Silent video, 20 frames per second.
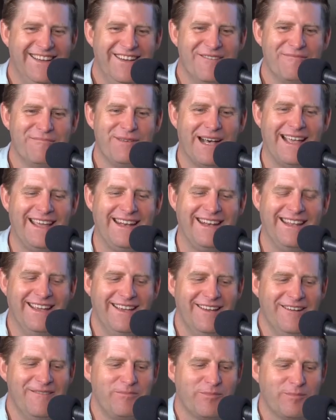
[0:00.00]
But yes.
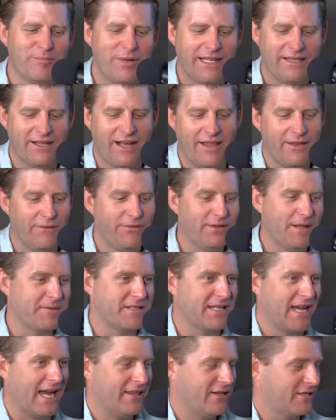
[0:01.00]
But on the flip
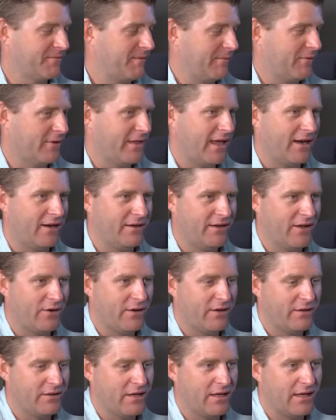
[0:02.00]
side, there's people that
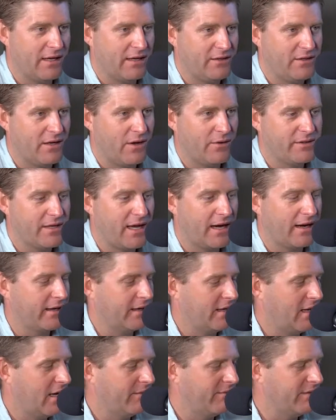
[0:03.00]
don't uh, don't talk
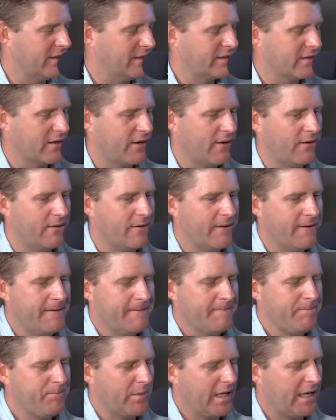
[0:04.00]
enough, and so
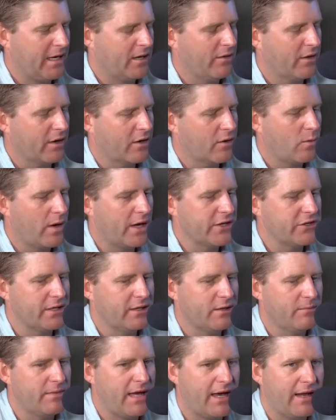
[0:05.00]
you know the
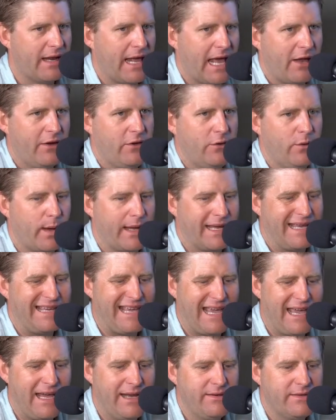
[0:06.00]
question about how do you
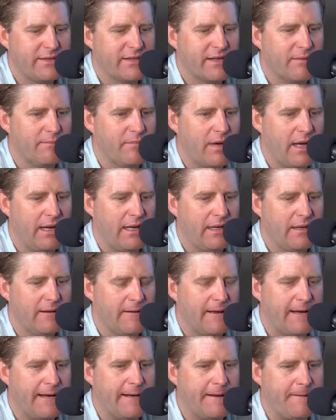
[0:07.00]
engage somebody.
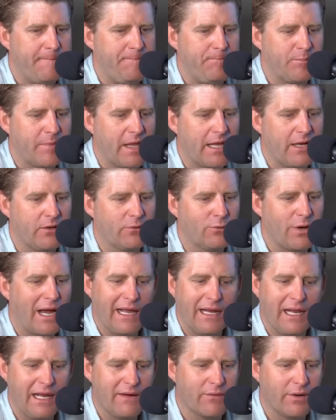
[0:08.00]
Um,
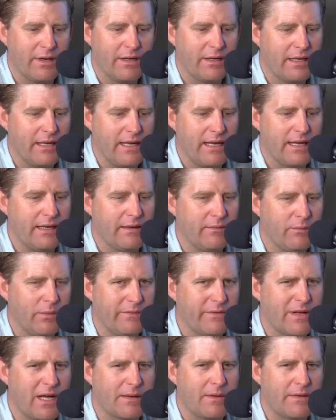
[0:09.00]
Ryan Avery, again, we've
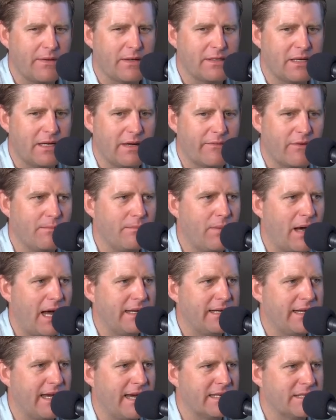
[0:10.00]
talked about this in different
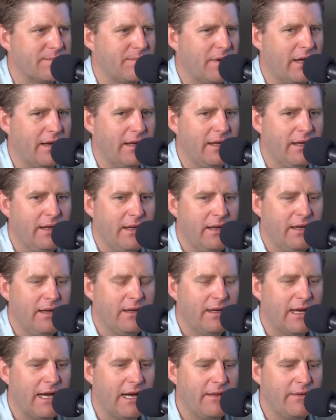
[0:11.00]
podcasts, but yeah.
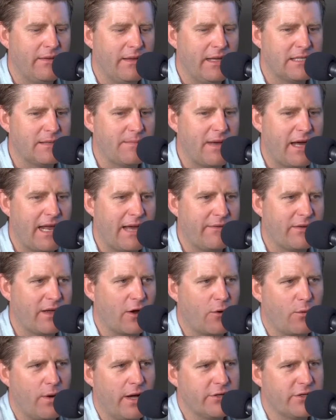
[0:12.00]
uh, it's about having a
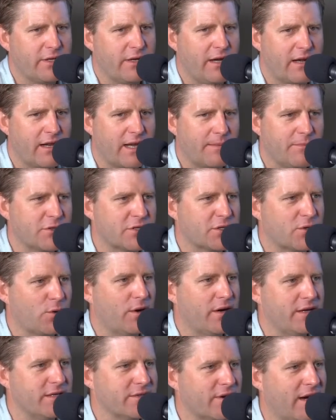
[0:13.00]
question and a couple
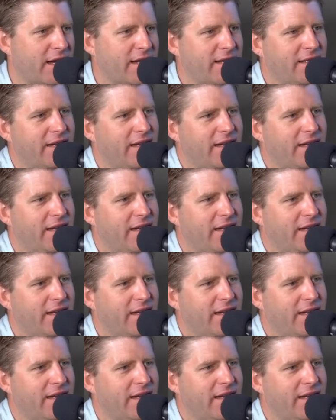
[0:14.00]
stories, right?